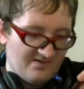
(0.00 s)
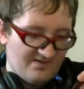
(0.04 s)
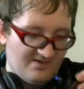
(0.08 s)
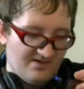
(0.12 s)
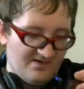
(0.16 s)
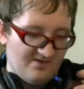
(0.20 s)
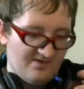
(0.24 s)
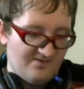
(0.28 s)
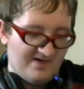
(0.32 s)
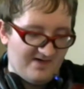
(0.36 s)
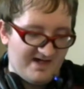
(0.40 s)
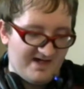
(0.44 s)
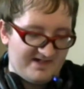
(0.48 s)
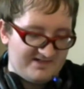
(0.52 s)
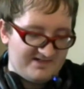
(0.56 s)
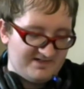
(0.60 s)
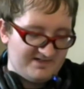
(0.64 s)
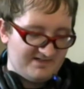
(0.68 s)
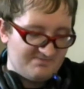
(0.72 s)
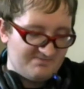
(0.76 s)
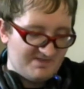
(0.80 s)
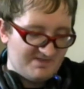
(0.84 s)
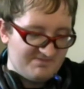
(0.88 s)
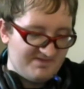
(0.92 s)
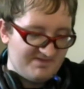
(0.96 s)
Oh, actually,
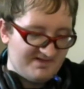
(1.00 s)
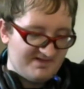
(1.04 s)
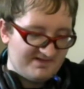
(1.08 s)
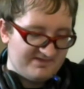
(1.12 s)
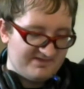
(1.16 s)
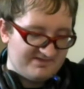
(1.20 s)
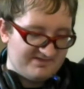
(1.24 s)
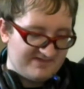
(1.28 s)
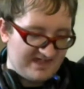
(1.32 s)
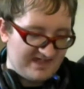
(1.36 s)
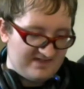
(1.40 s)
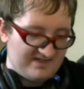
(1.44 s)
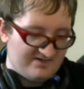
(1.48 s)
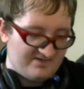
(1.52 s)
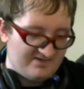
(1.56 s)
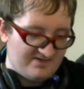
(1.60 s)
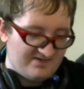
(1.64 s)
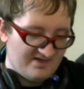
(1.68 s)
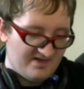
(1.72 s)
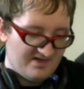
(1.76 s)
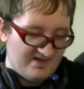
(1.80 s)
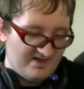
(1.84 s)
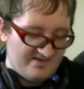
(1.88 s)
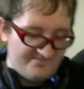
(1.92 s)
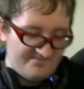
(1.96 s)
this must be a standard.
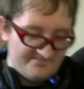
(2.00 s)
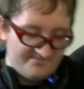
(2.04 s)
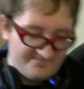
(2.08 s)
I